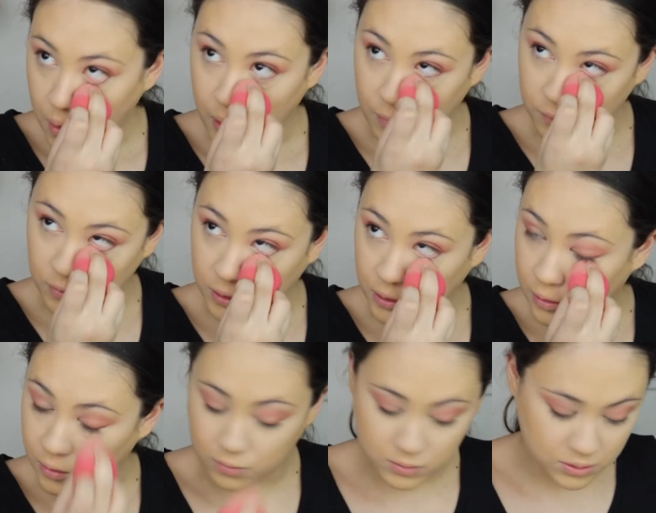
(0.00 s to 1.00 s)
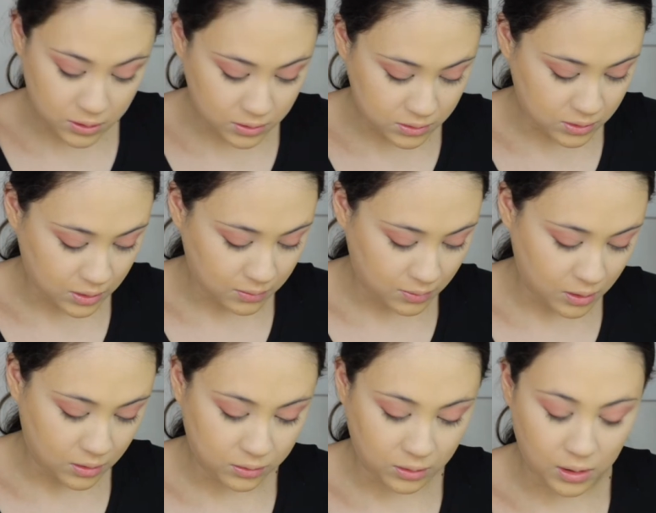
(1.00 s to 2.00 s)
I feel like I always need to set my
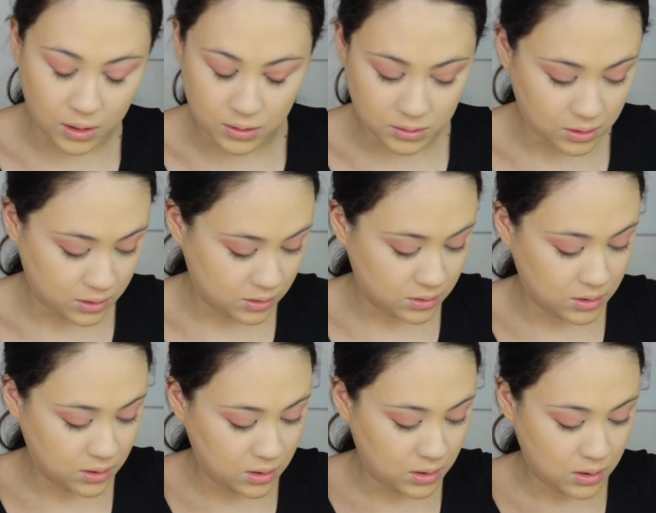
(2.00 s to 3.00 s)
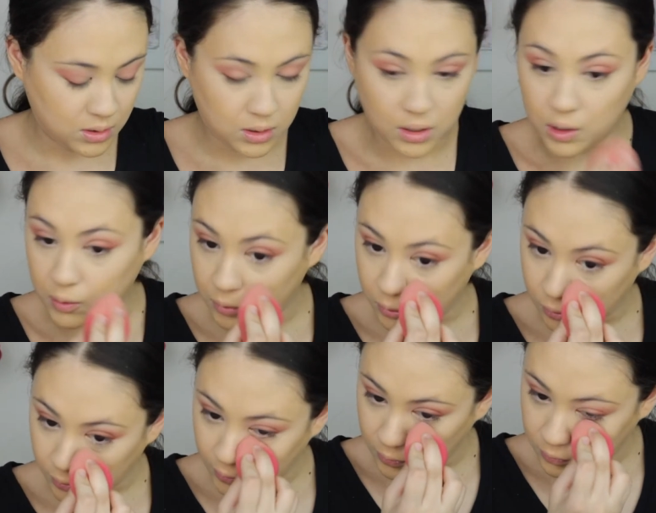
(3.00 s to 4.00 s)
under eyes because it will
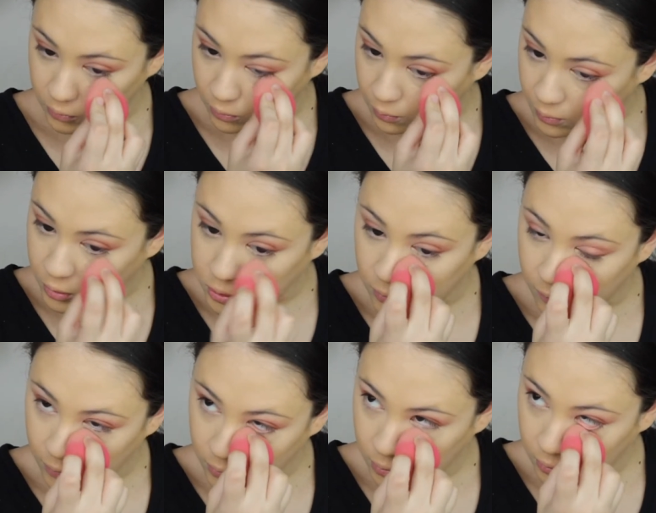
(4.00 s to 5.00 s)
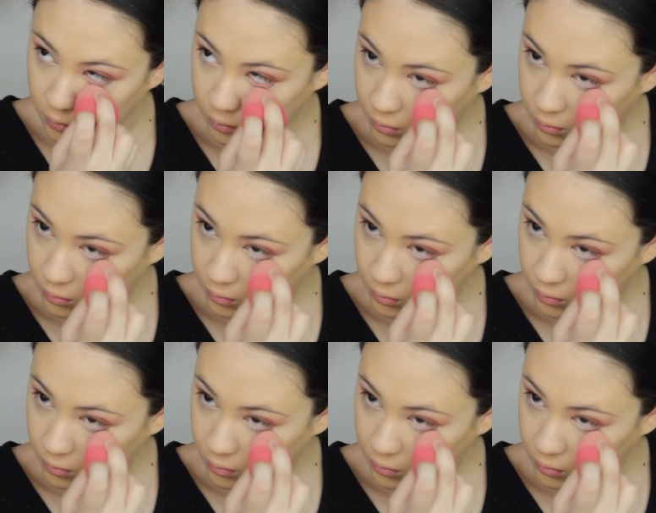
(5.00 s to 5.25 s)
crease so much if I don't.